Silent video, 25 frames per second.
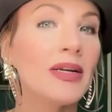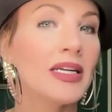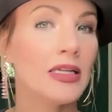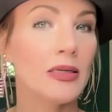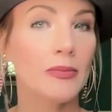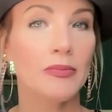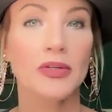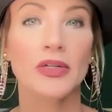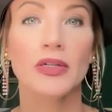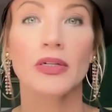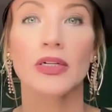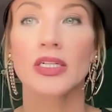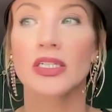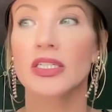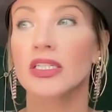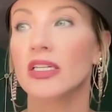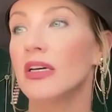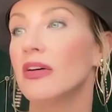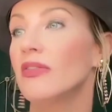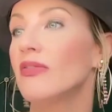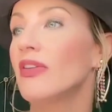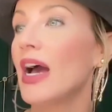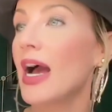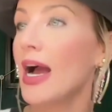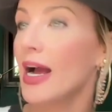
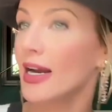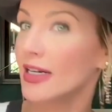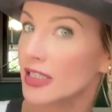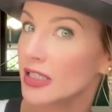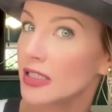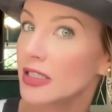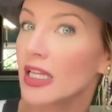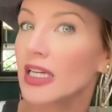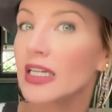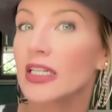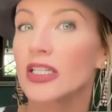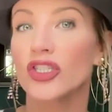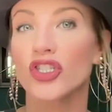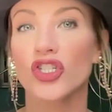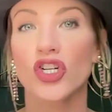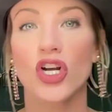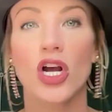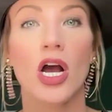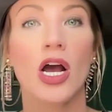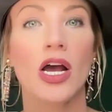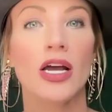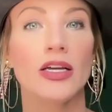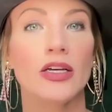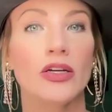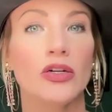manipulative, acted like a
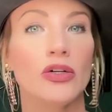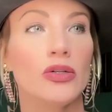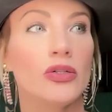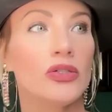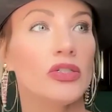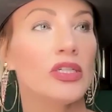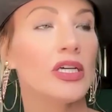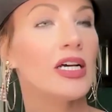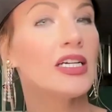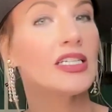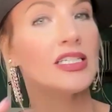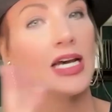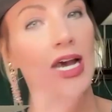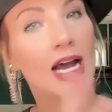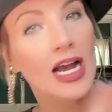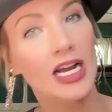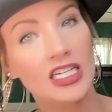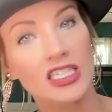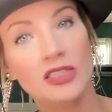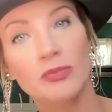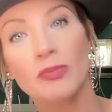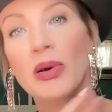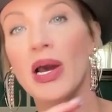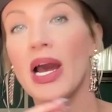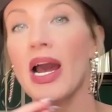child,
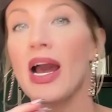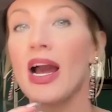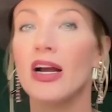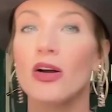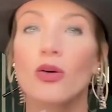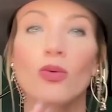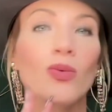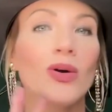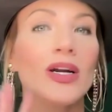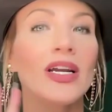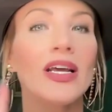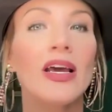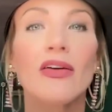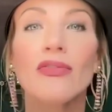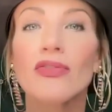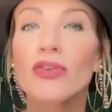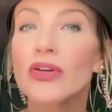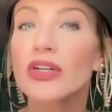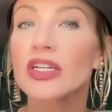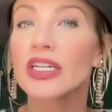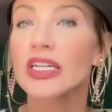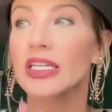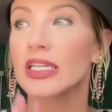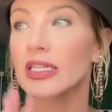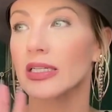attacked back,
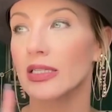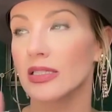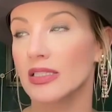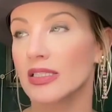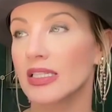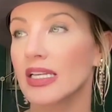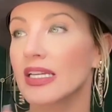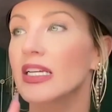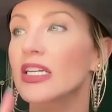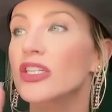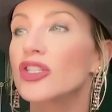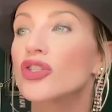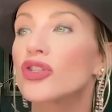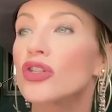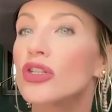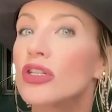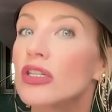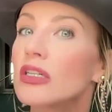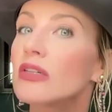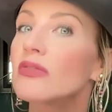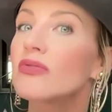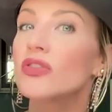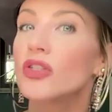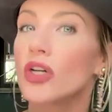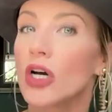whatever it is. Like, I
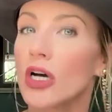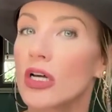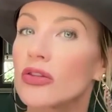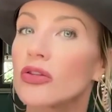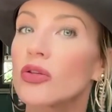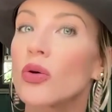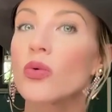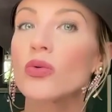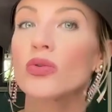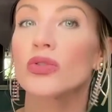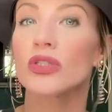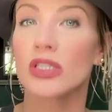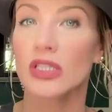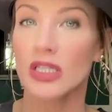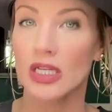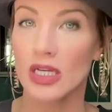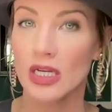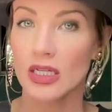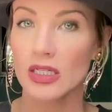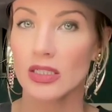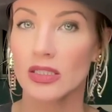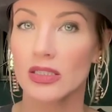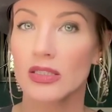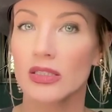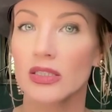shouldn't have done those
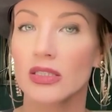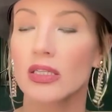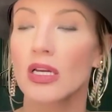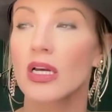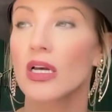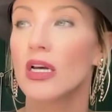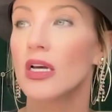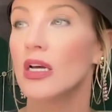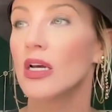things.